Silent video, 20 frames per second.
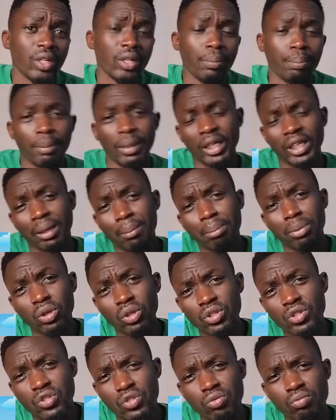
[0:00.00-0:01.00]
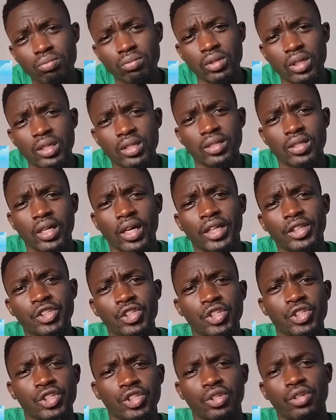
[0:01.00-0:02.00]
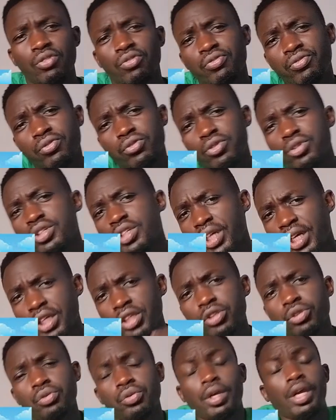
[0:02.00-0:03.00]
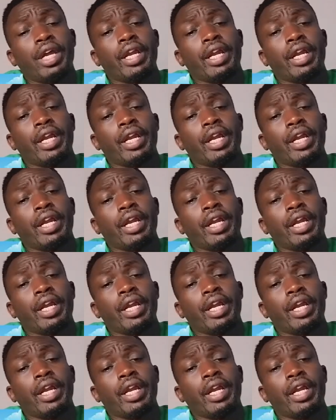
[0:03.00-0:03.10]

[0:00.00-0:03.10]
Metabolism is changing of food into